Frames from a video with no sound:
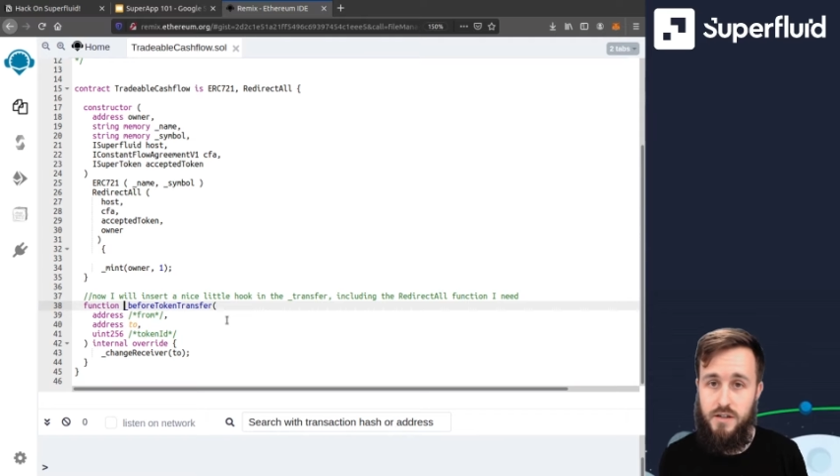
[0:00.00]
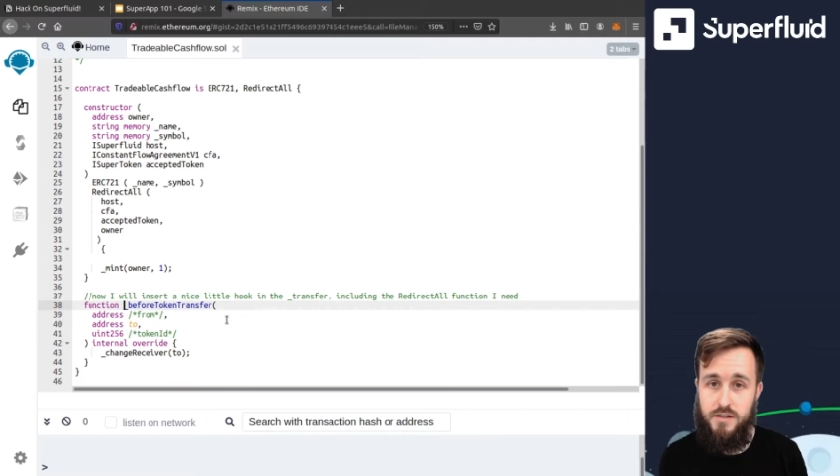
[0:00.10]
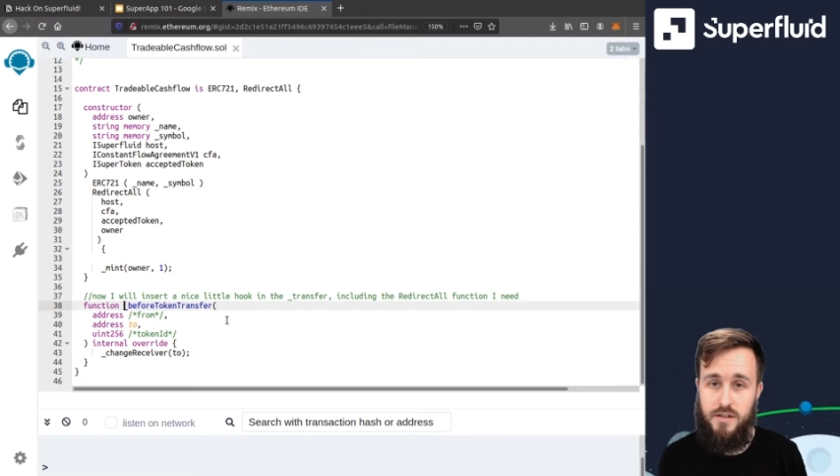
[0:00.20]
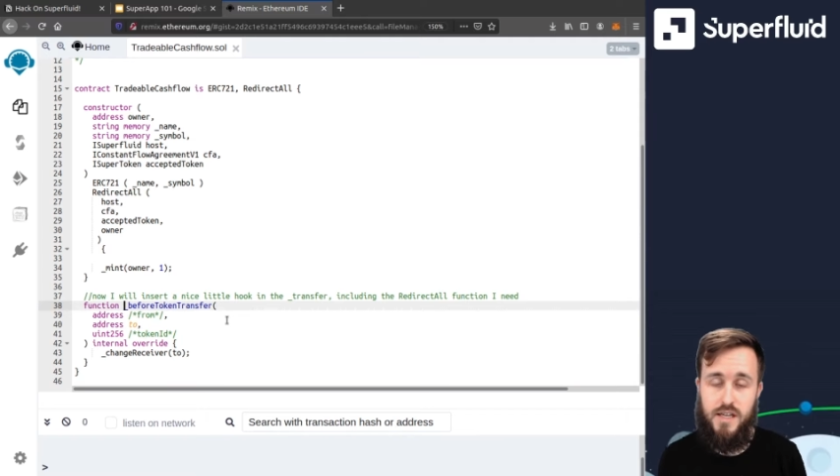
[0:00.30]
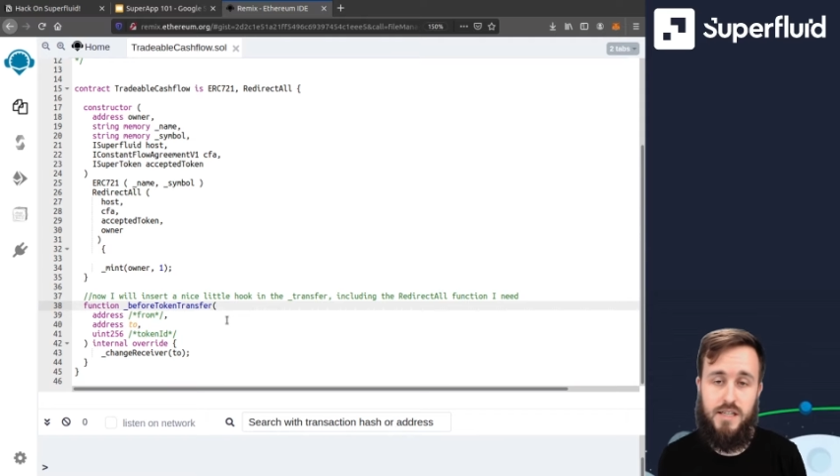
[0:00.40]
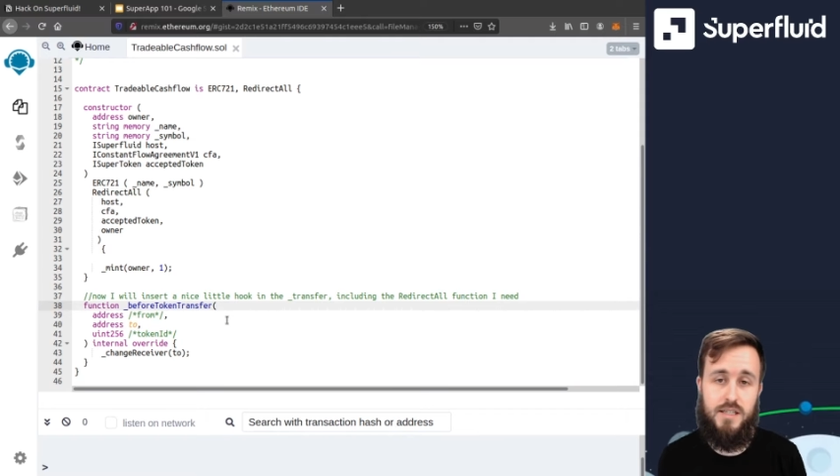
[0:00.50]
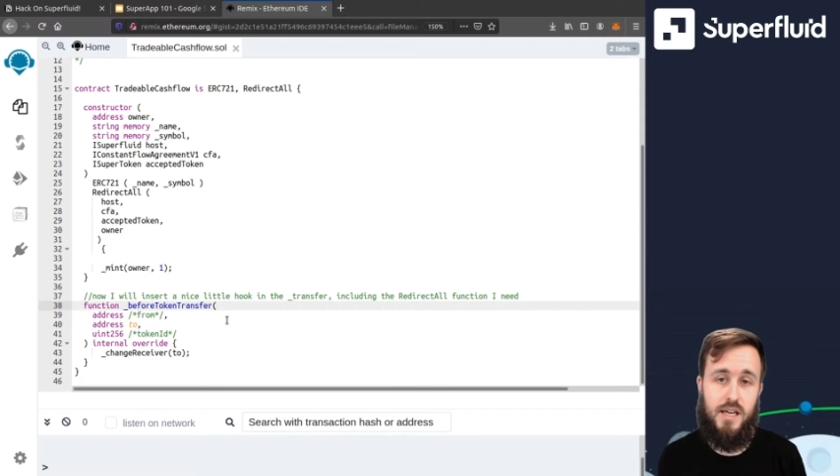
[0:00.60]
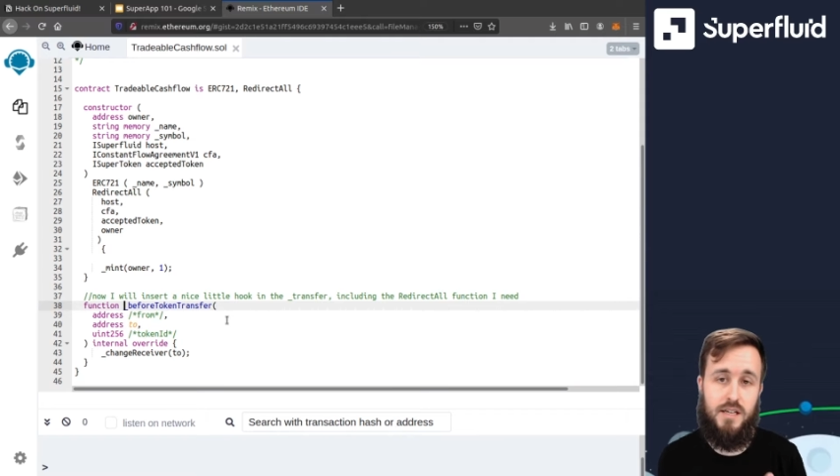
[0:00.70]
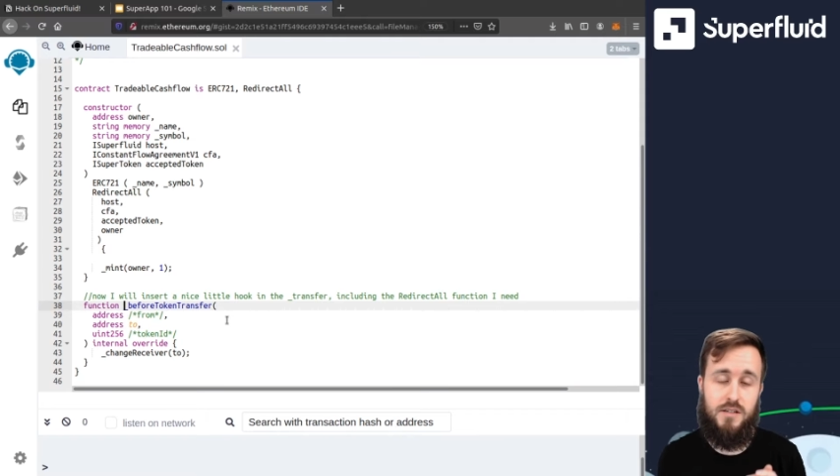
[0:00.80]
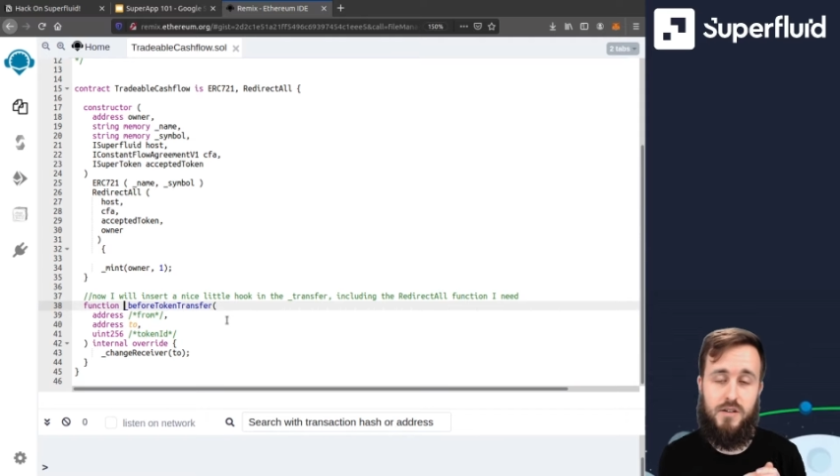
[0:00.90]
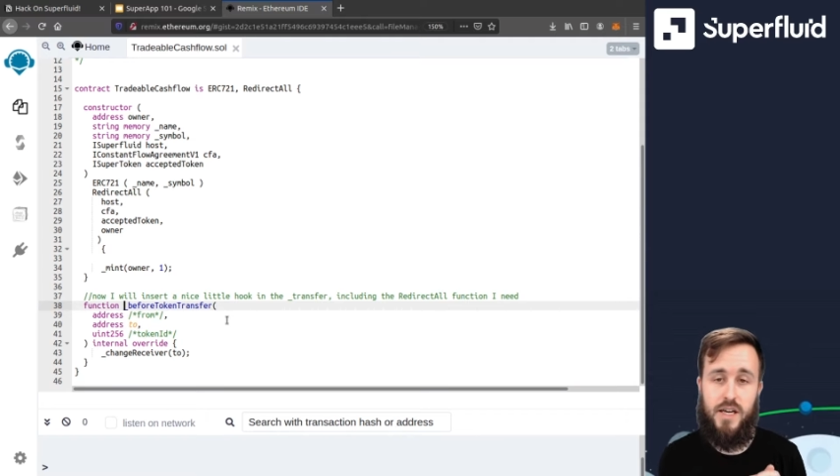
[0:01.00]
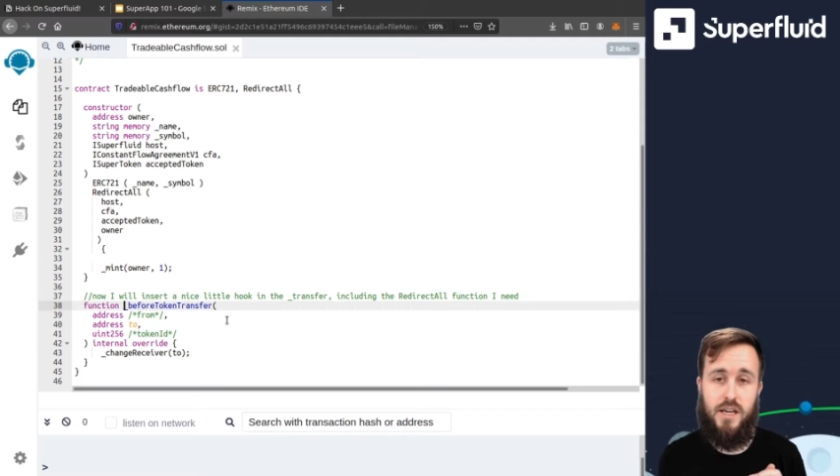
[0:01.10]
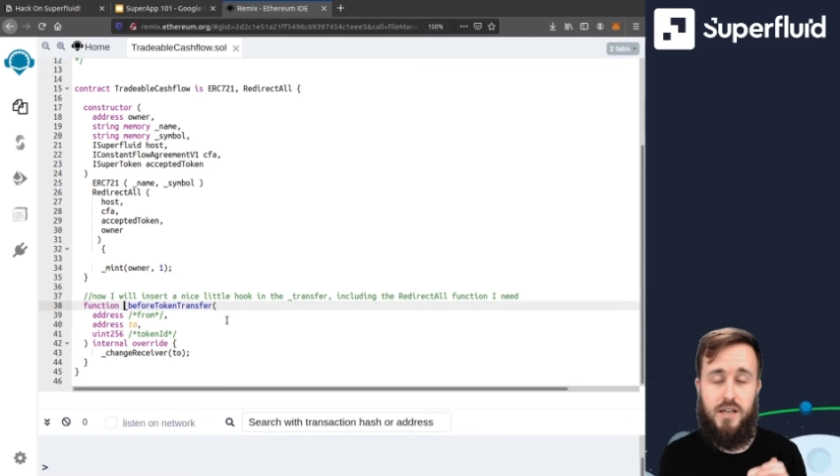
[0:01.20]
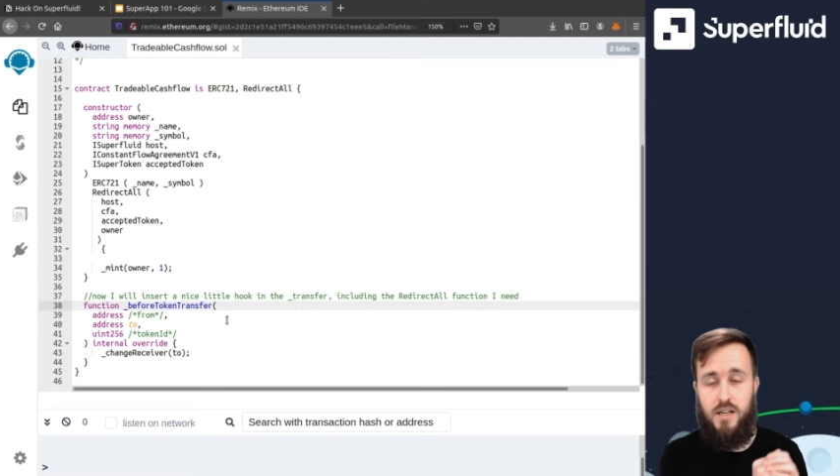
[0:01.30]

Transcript: that says, okay,